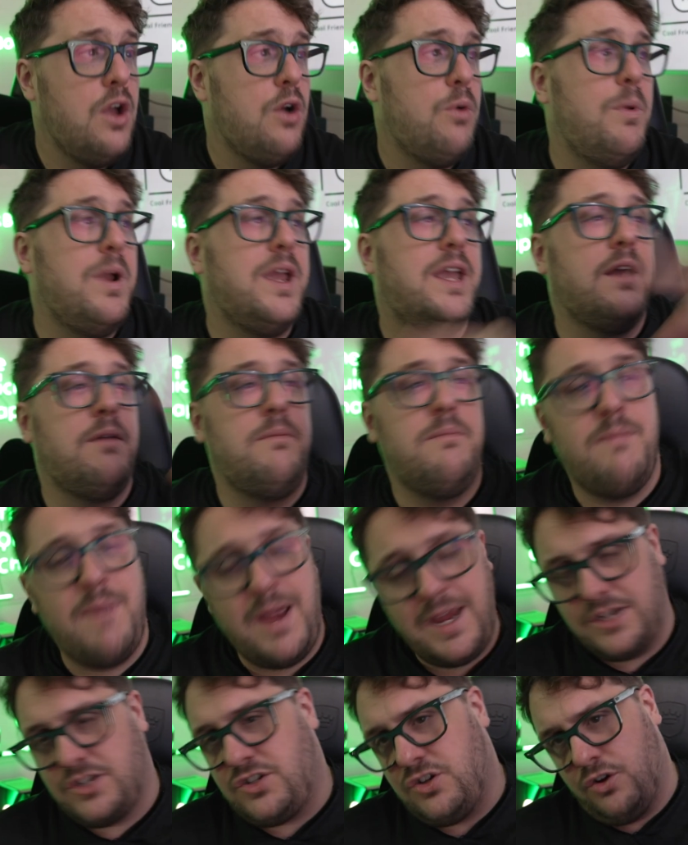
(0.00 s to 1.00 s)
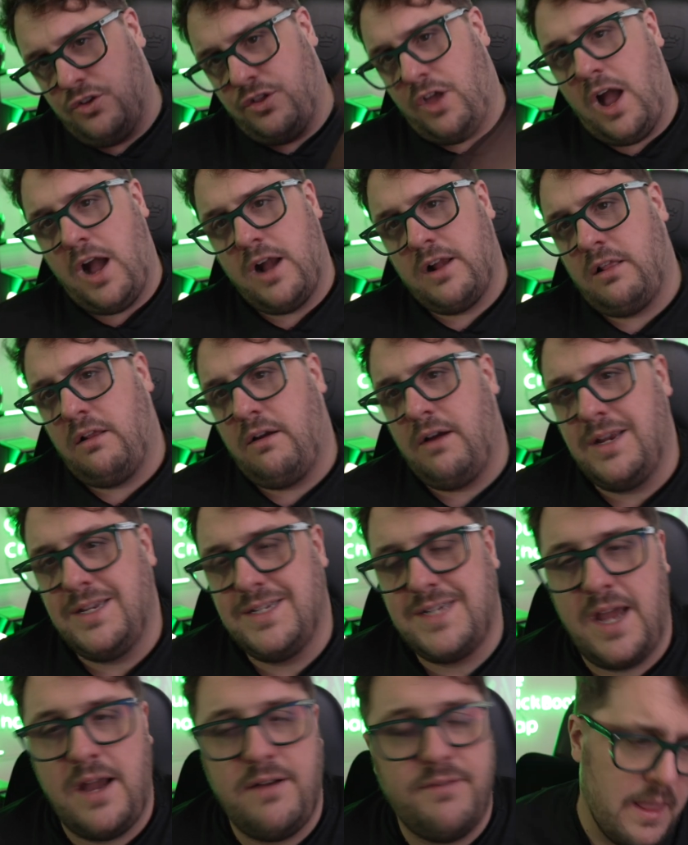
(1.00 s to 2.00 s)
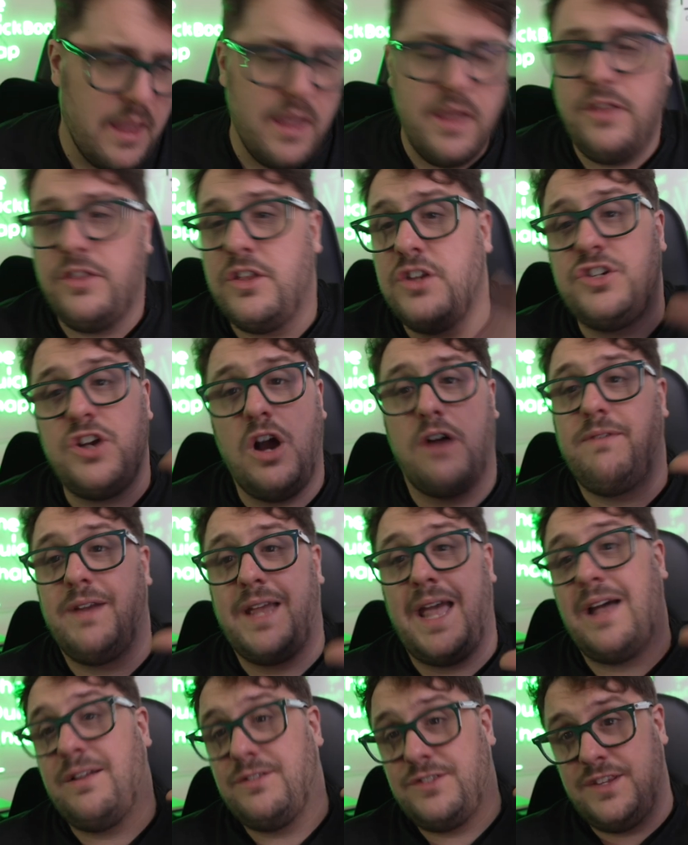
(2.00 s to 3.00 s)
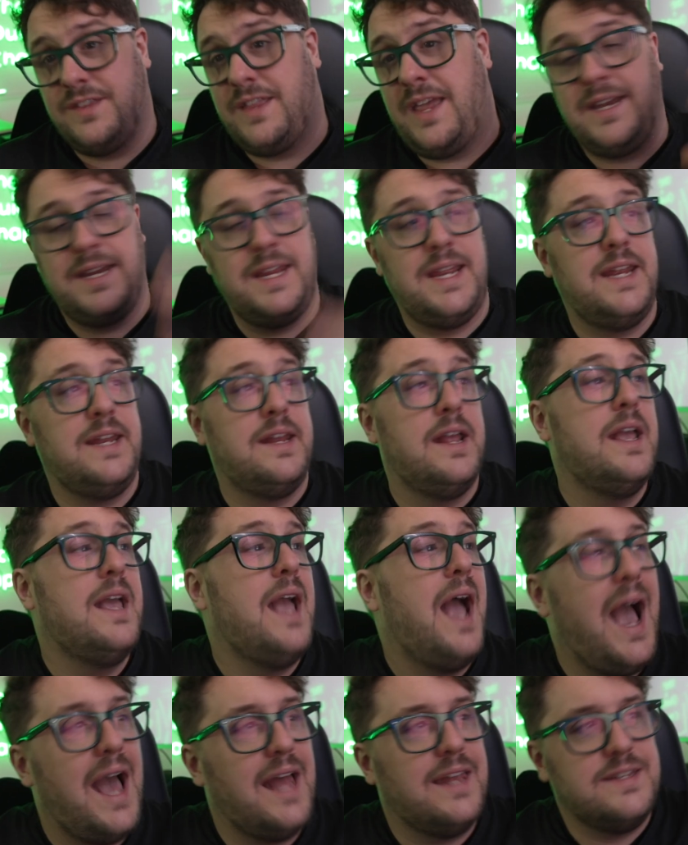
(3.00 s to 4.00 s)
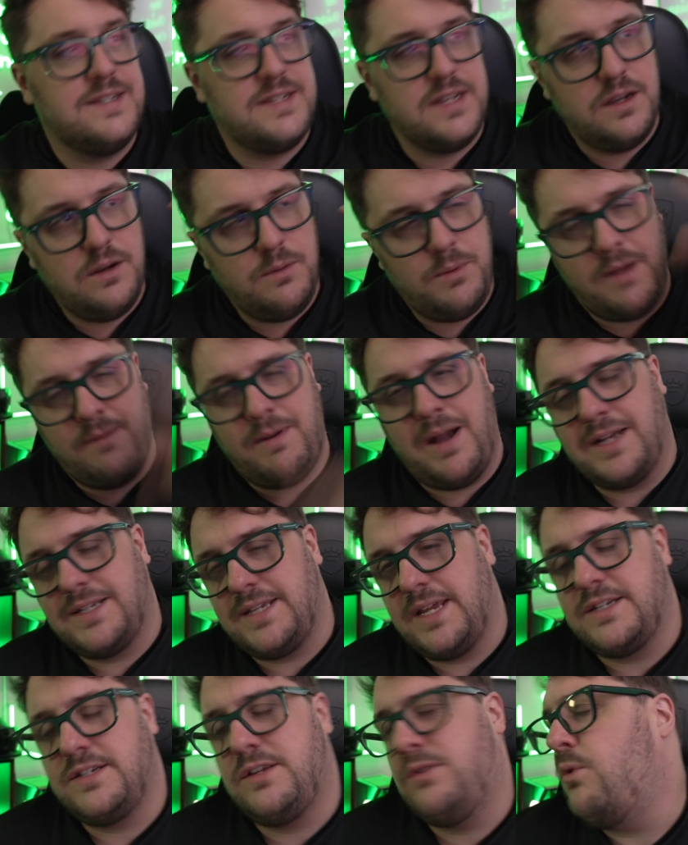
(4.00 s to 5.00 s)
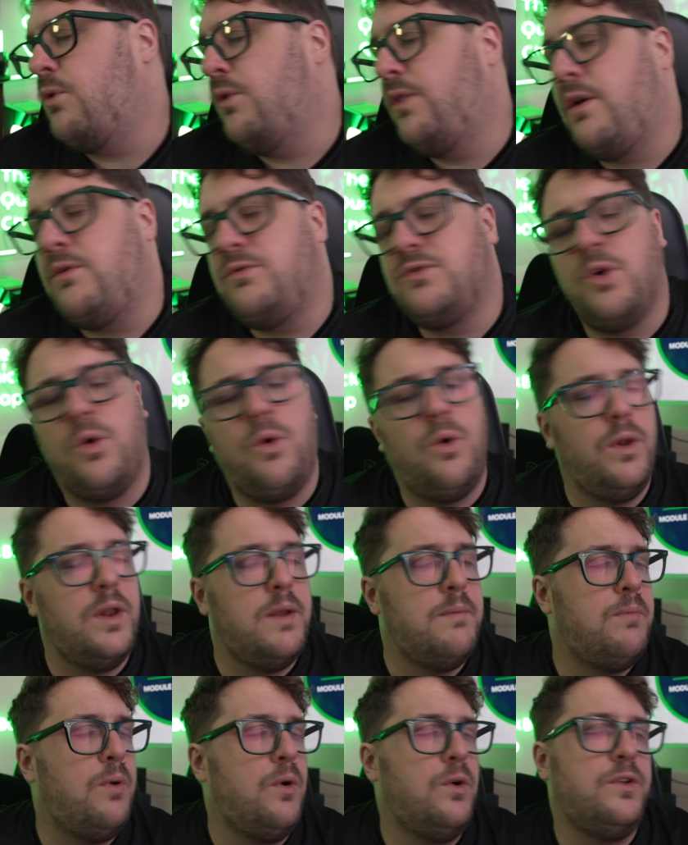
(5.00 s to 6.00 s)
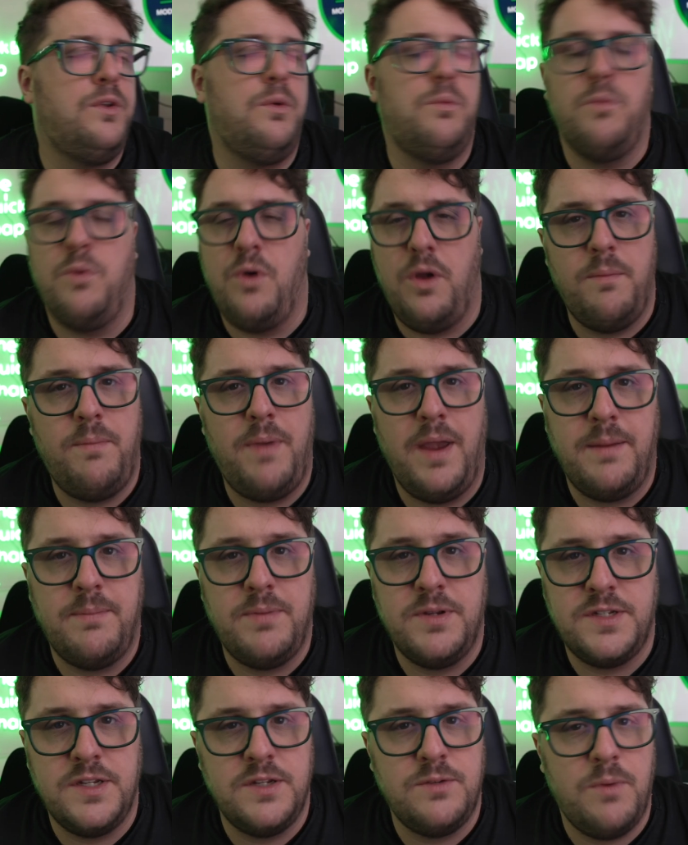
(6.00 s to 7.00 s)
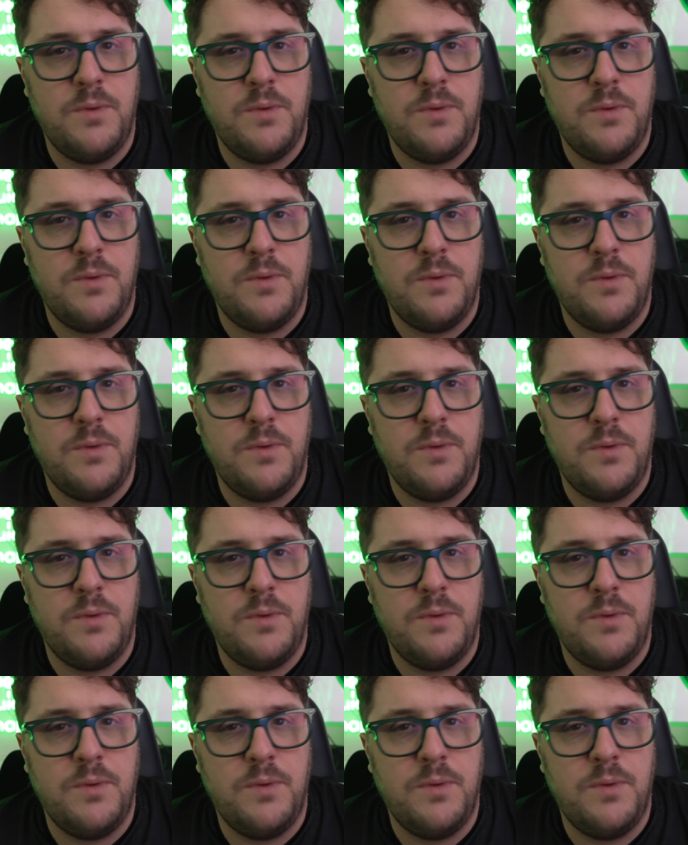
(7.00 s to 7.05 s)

We can make sure that our clients have the chart of accounts that they need. And we have access to all those all important work papers as